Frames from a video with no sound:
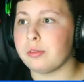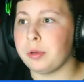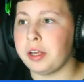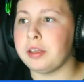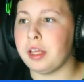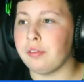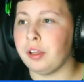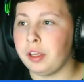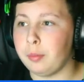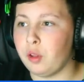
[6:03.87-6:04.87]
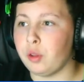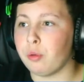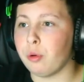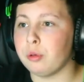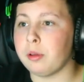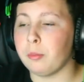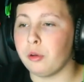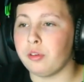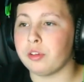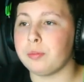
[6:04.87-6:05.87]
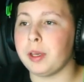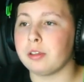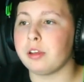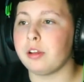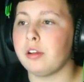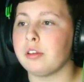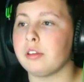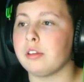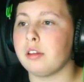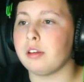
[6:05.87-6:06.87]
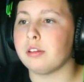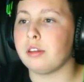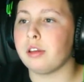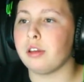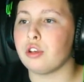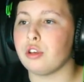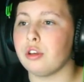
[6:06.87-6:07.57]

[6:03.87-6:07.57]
When I definitely am on the road, I'm going to respect cyclists. That's the thing you should do.